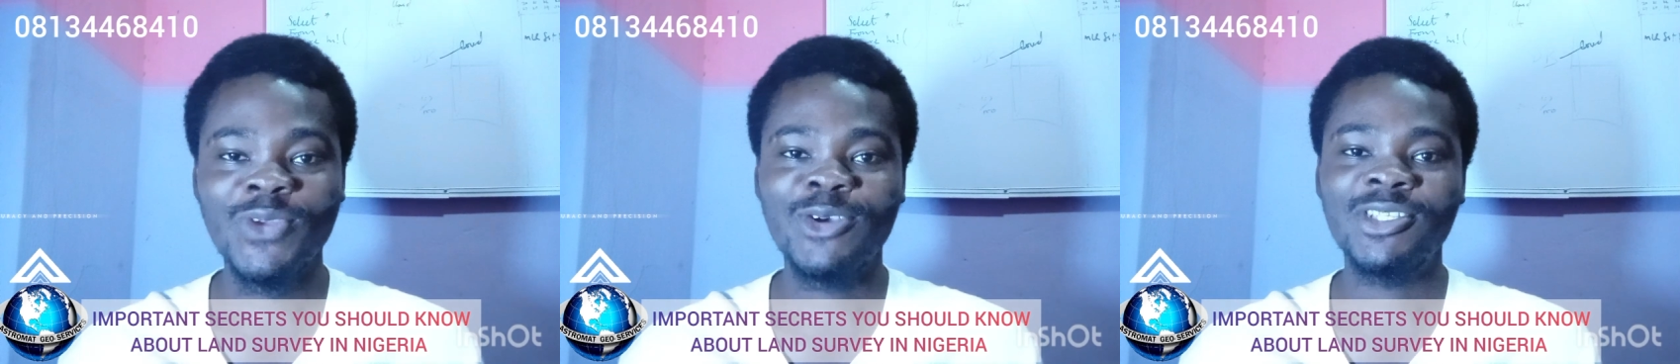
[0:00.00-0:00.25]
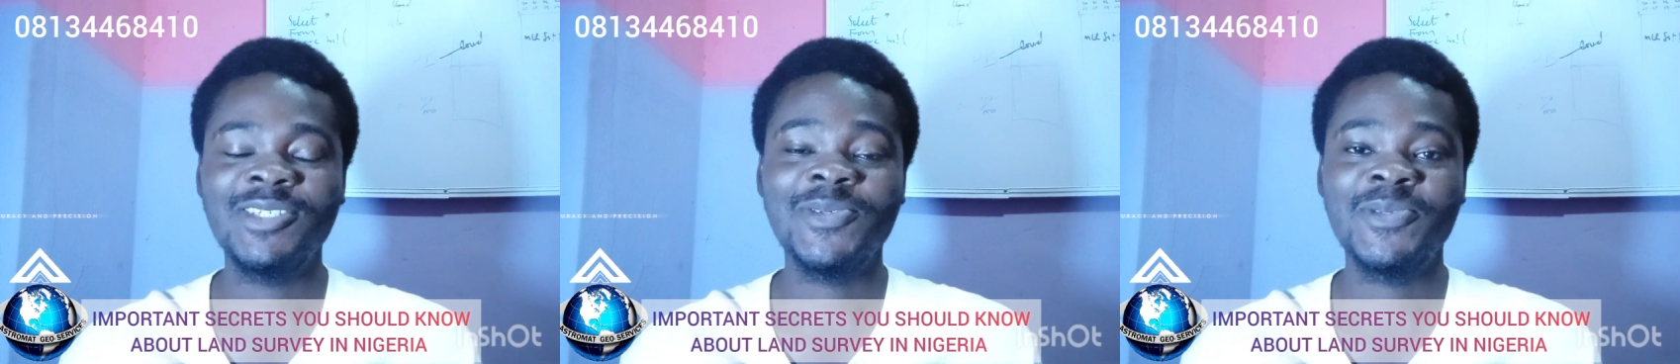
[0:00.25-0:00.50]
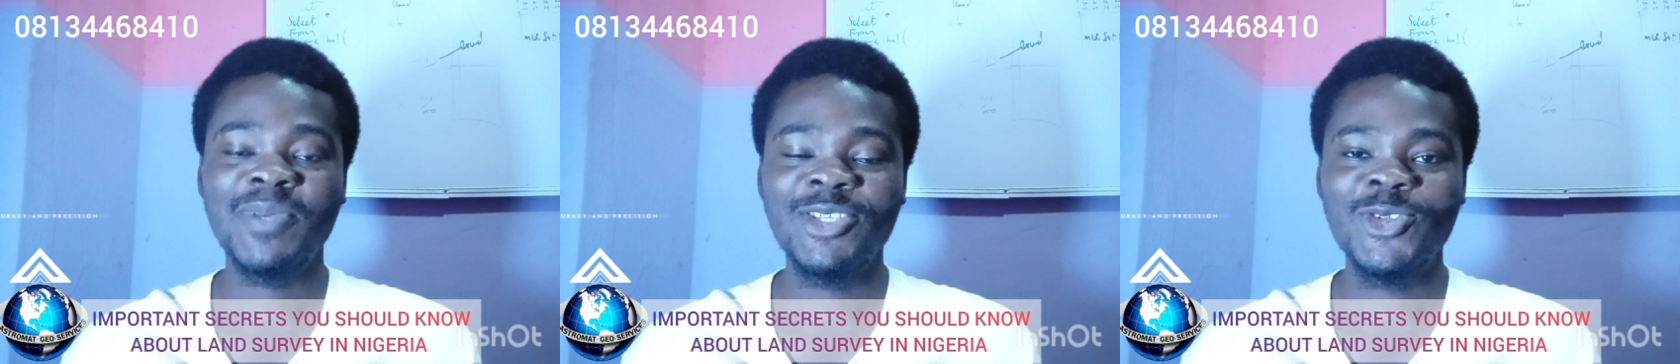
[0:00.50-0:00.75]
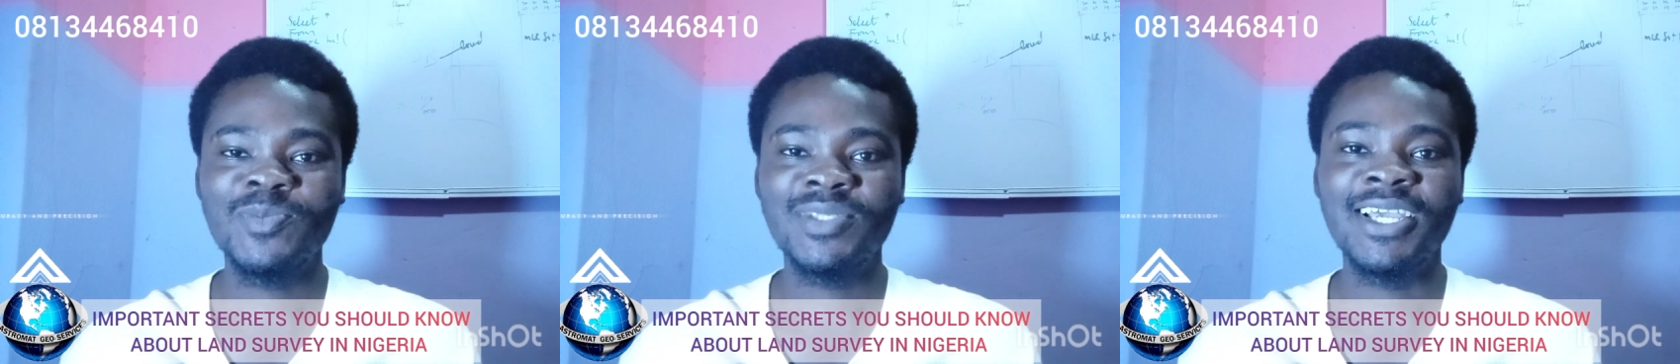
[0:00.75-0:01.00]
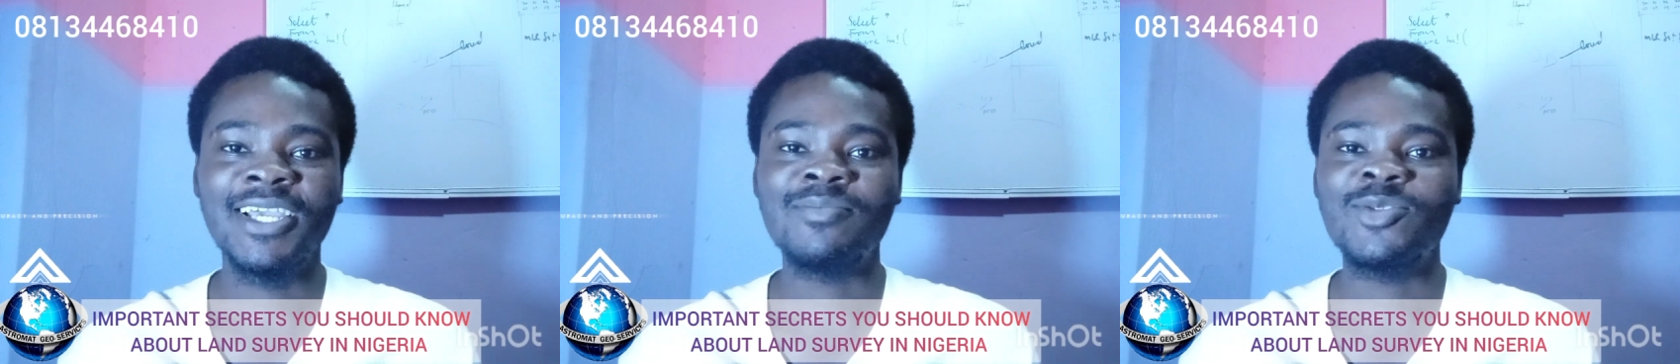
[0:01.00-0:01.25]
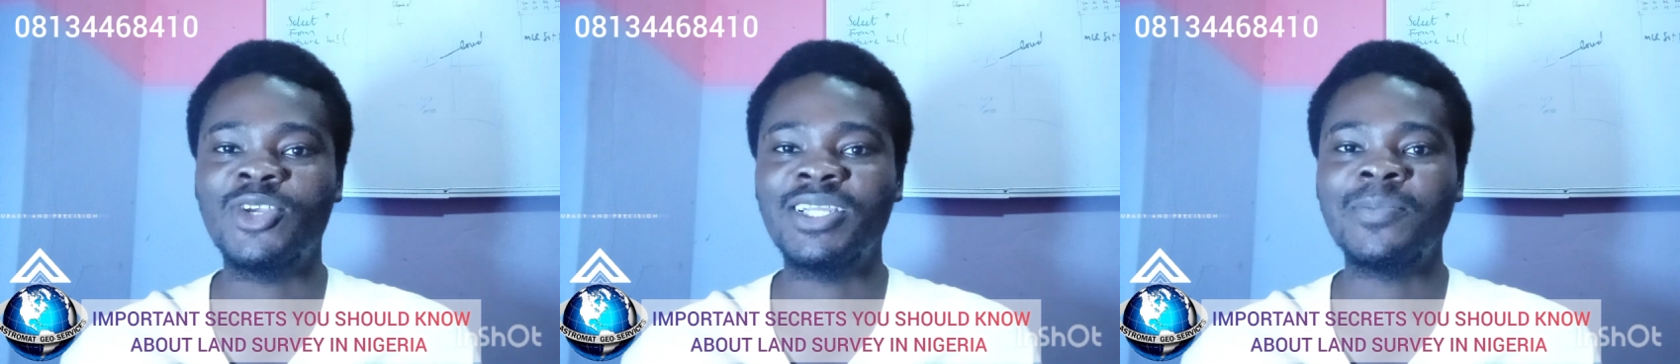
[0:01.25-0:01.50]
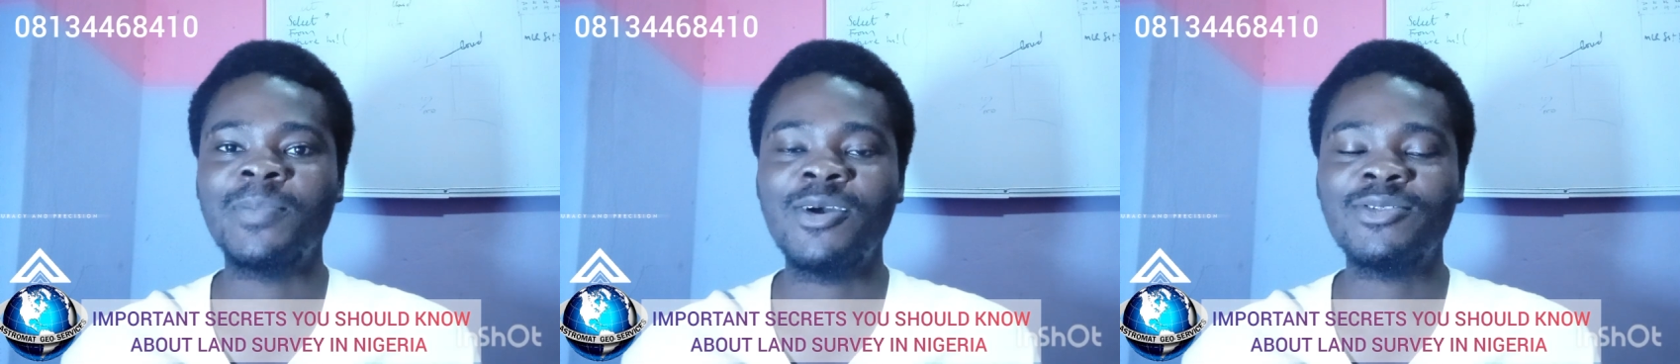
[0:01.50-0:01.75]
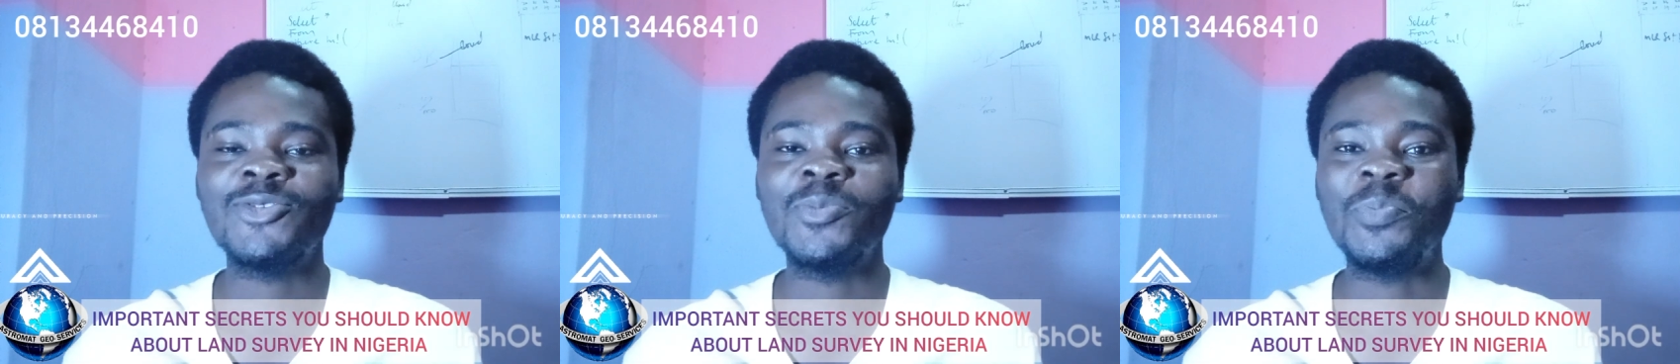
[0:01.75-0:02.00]
we are going to spend some time talking
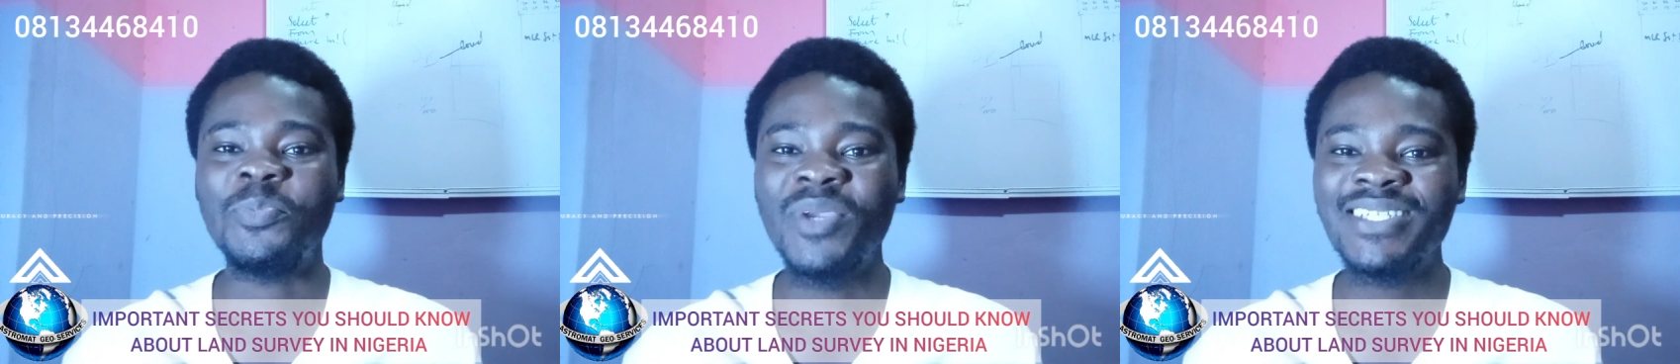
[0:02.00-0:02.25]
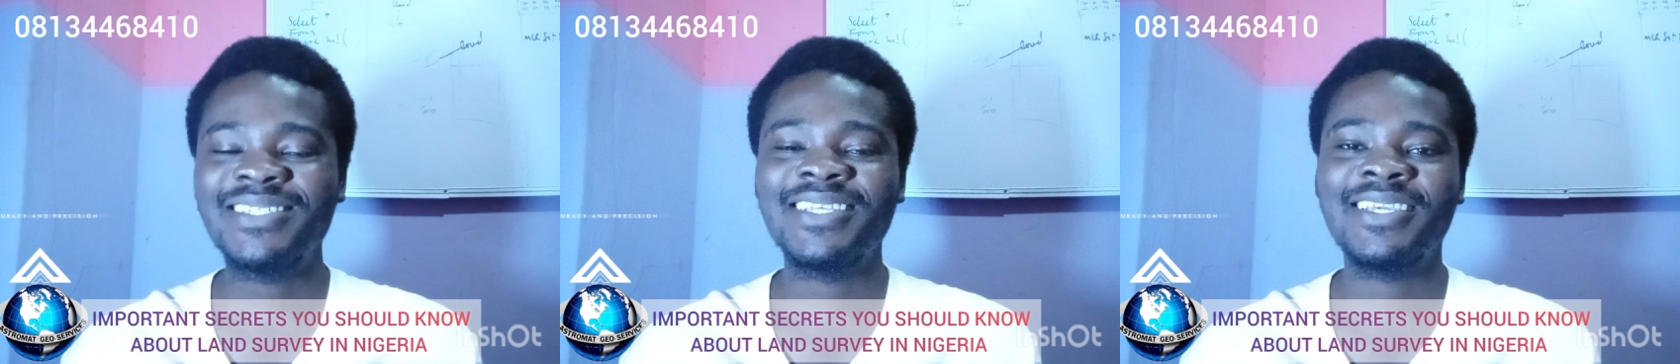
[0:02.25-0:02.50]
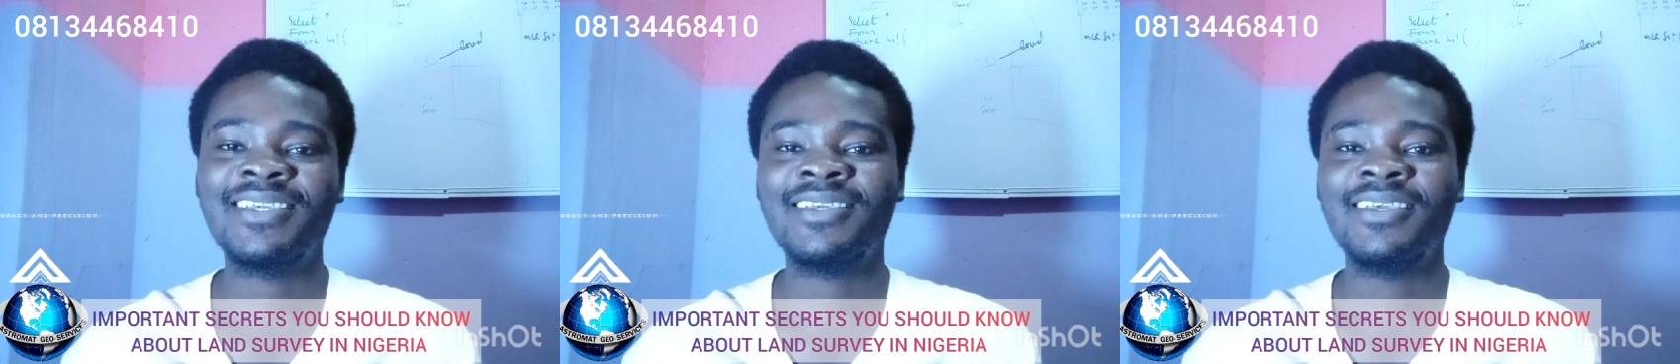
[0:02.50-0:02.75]
about some basic